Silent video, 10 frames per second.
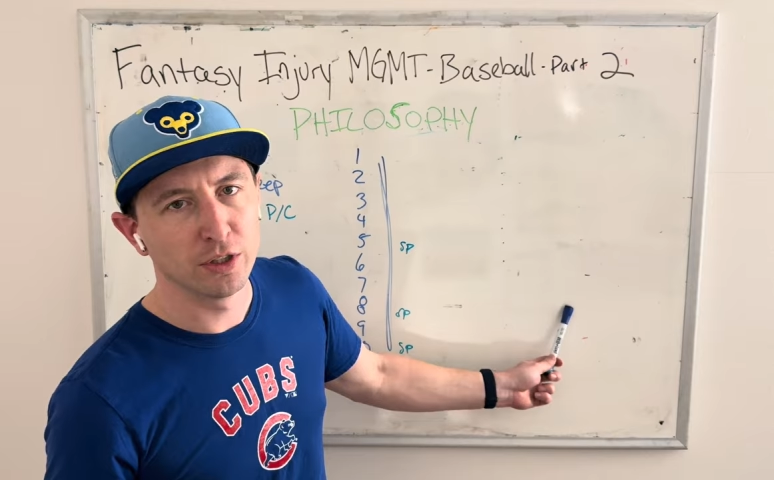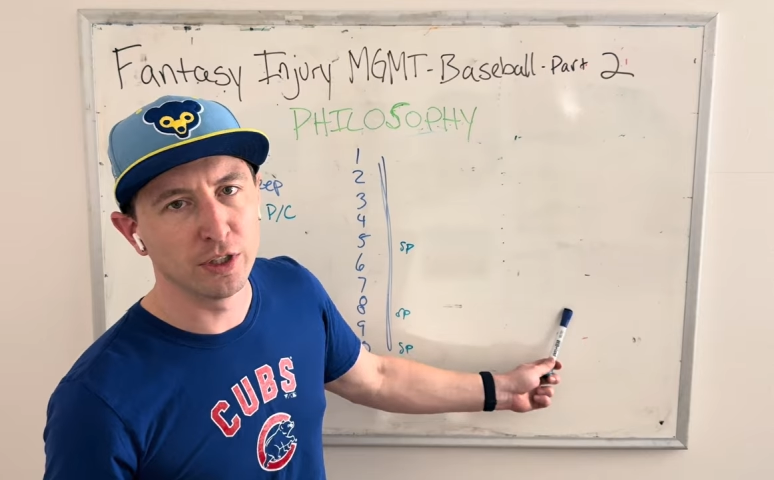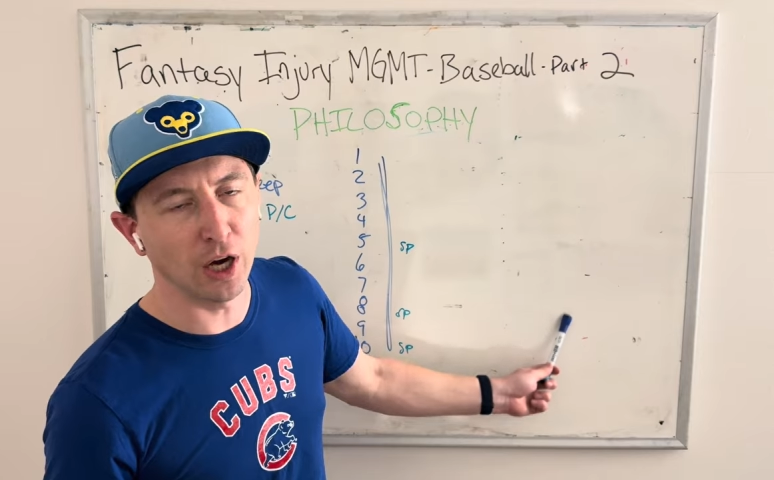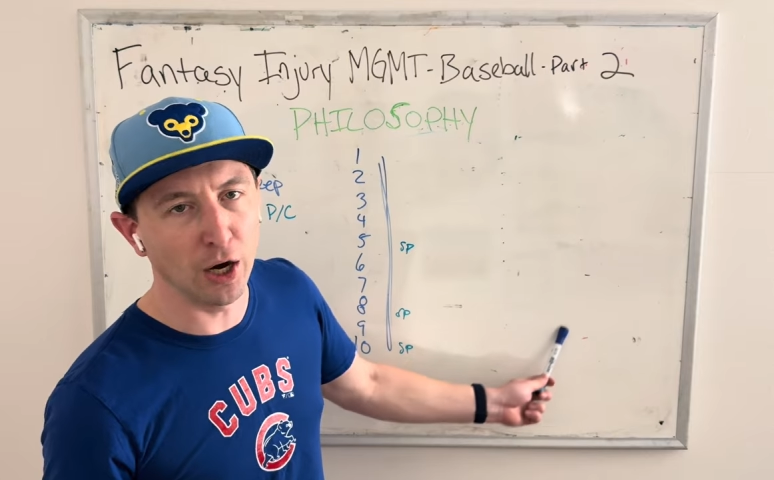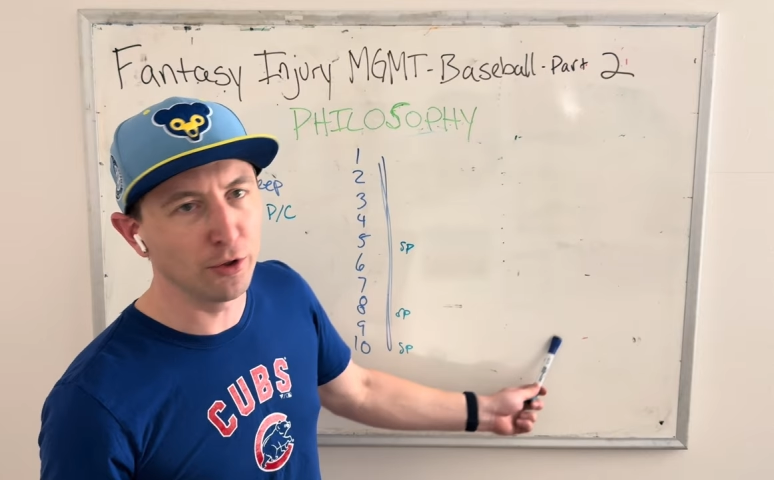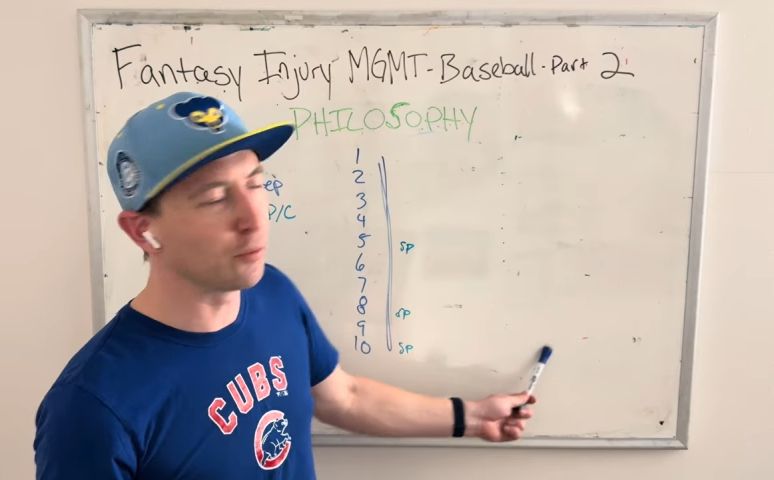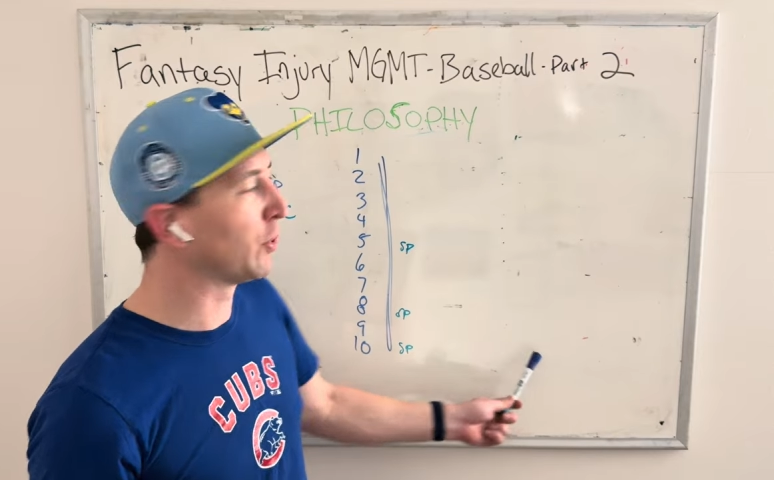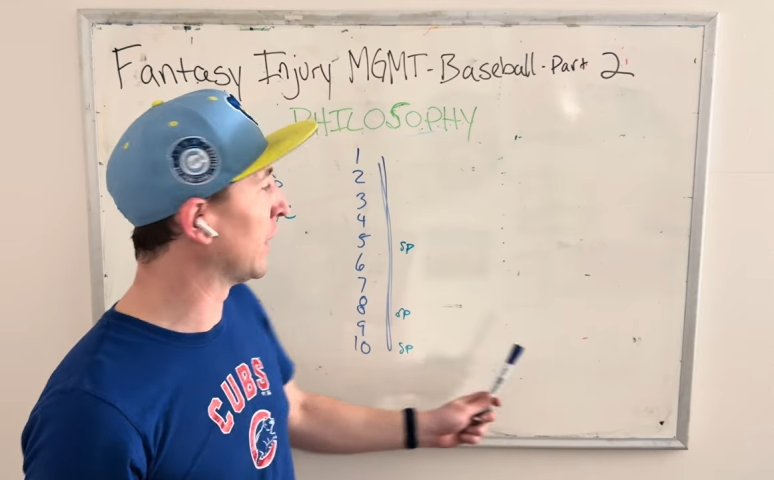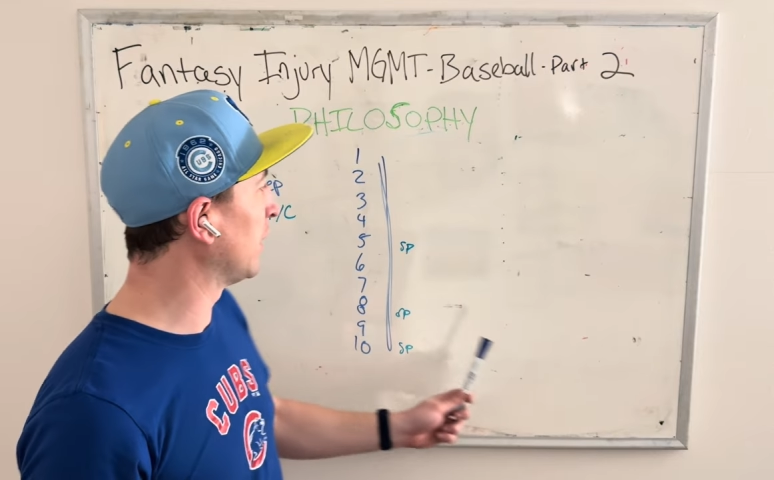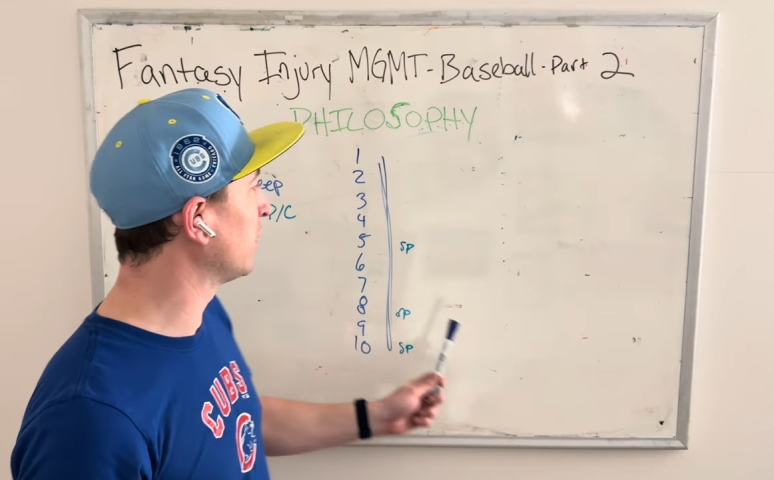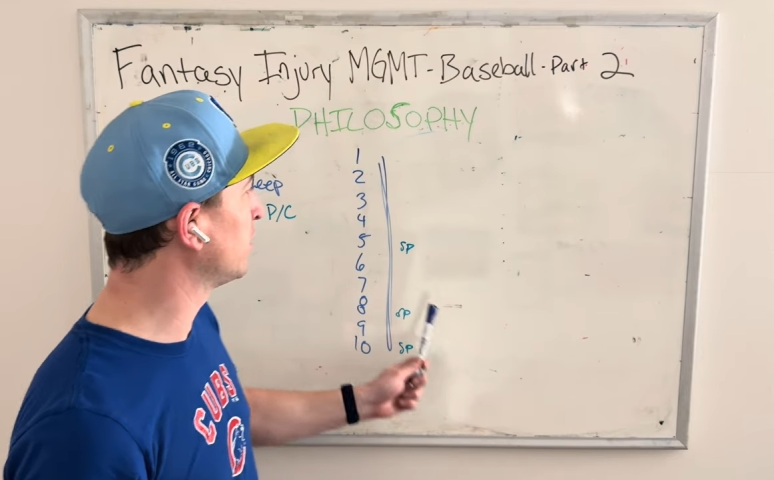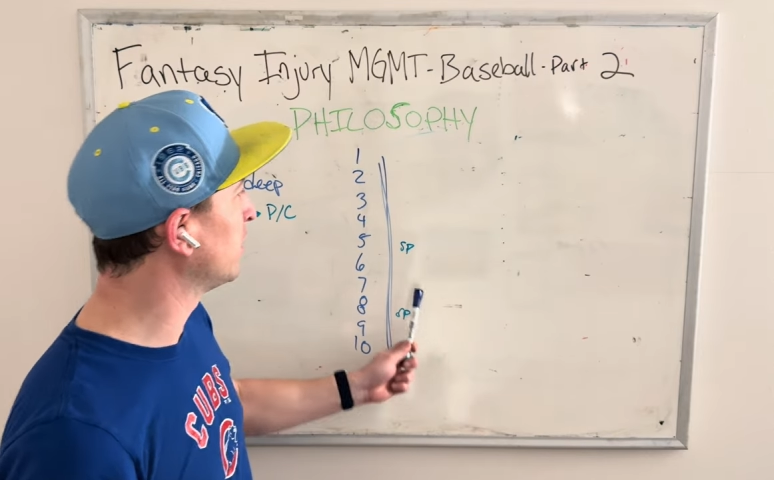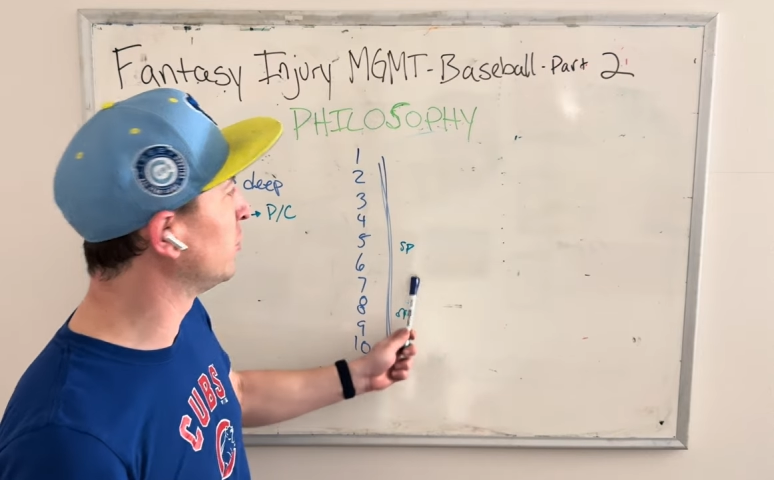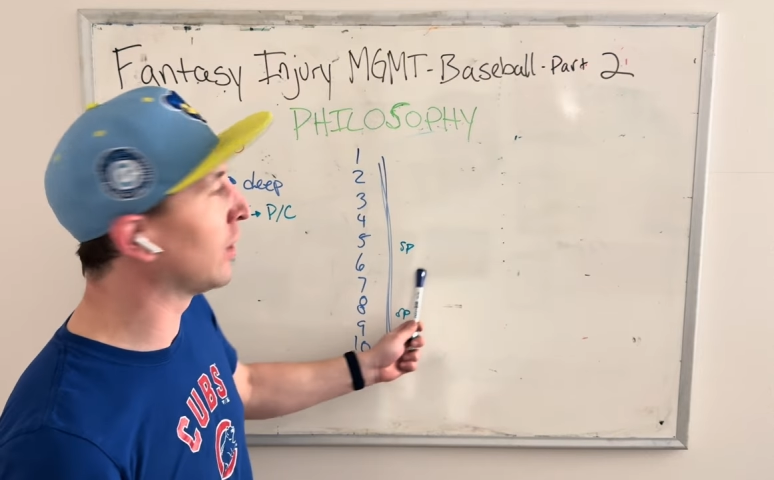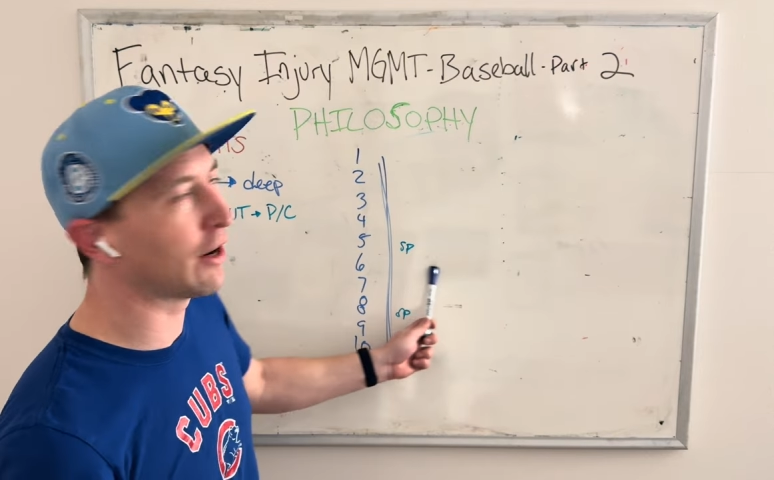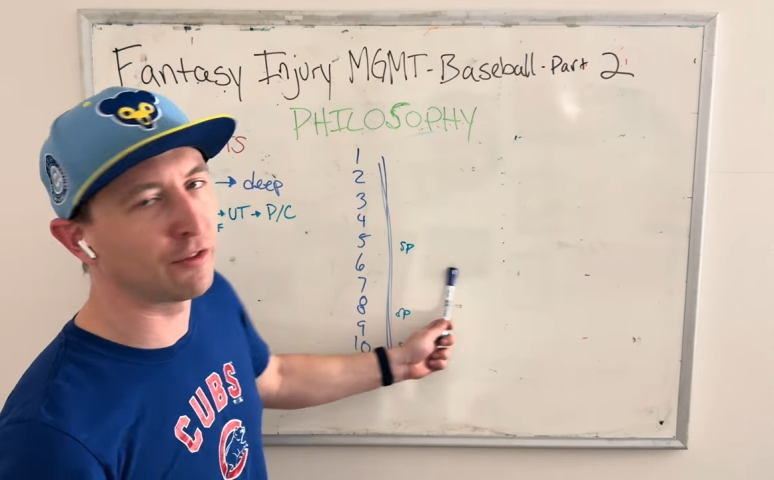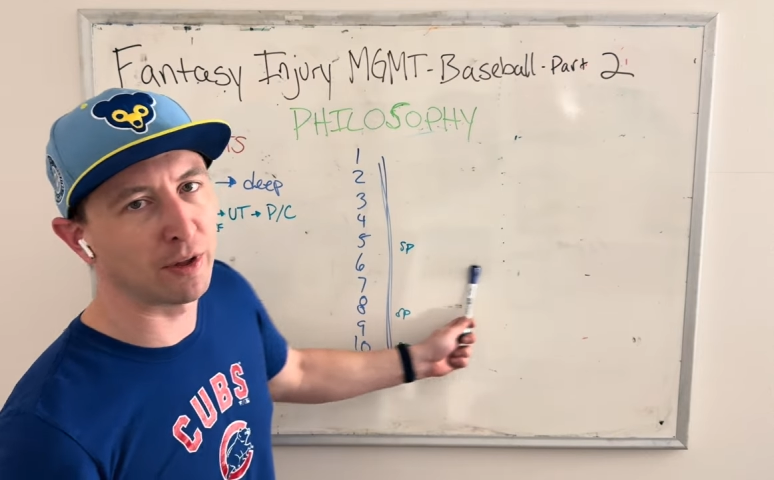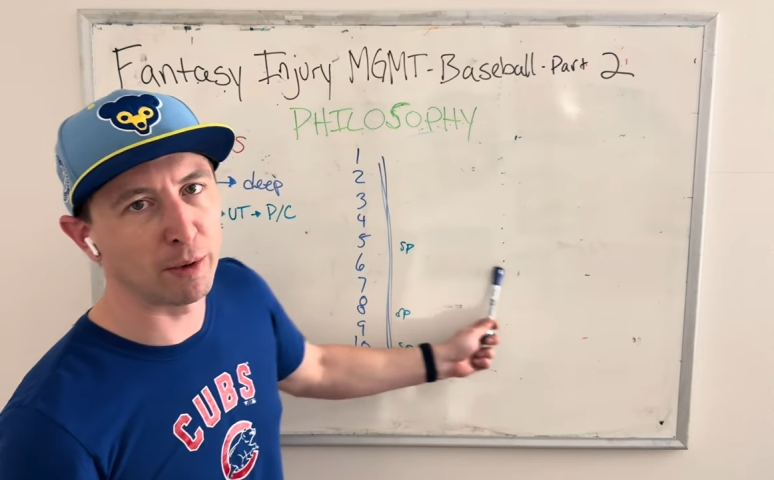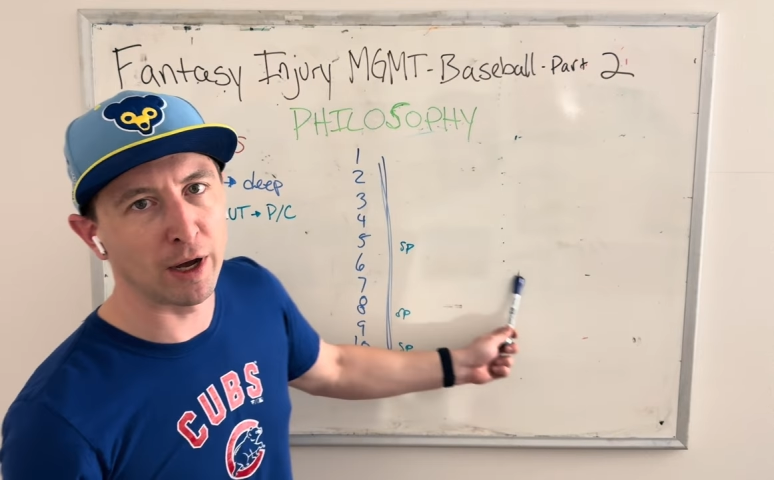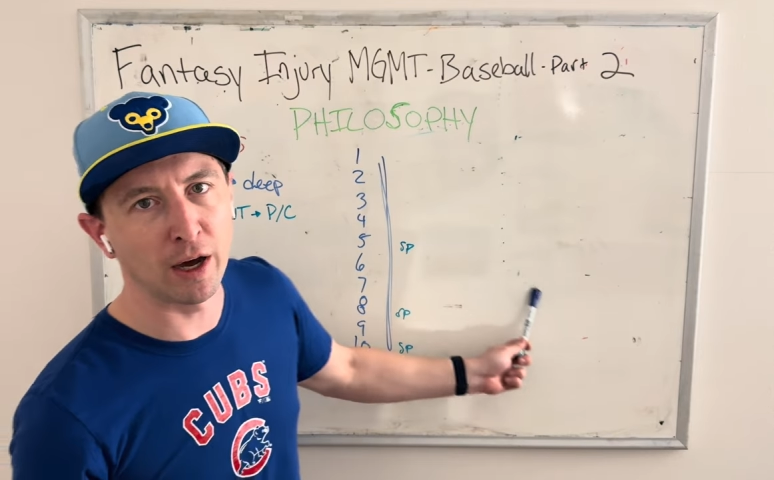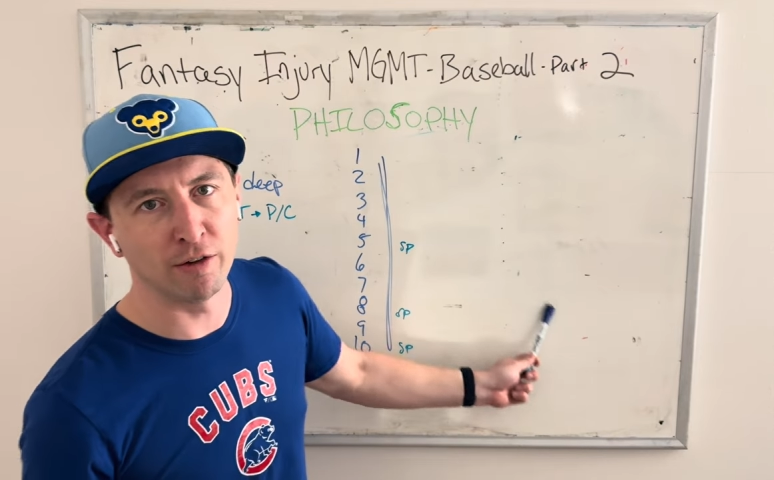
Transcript: the other players to draft them at